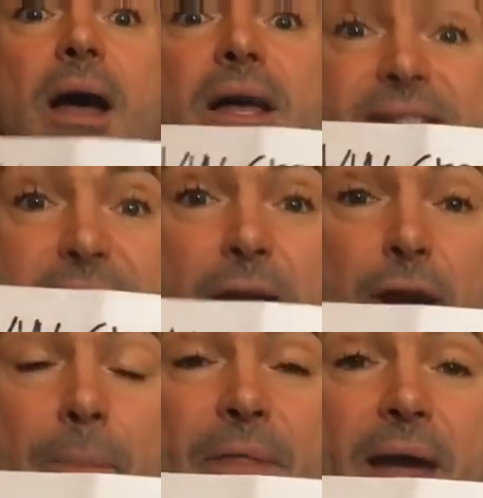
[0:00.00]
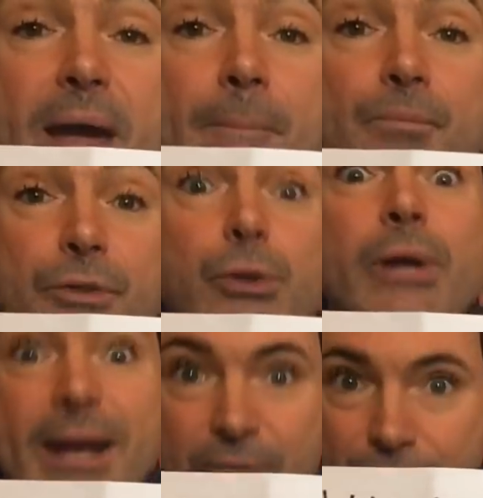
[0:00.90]
Sign up there. You'll
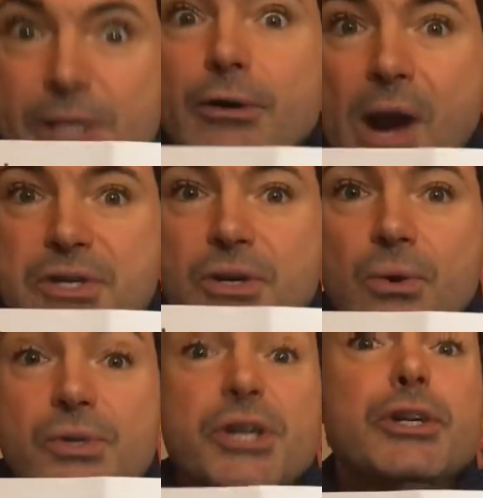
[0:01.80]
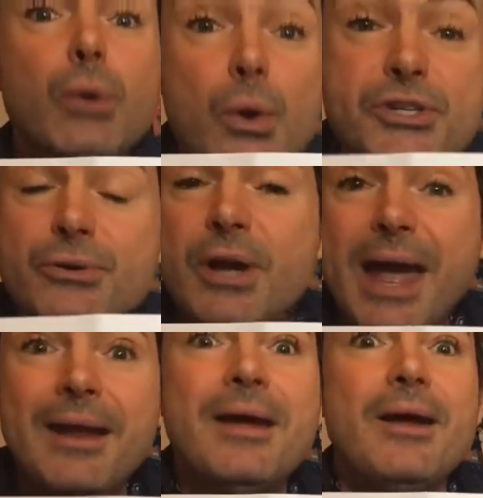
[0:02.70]
get a free crash course and you'll also
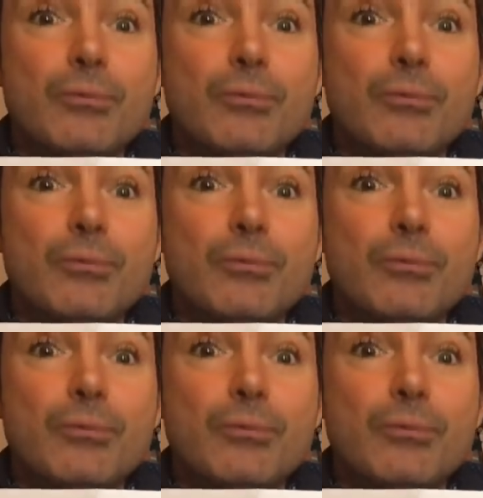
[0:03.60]
get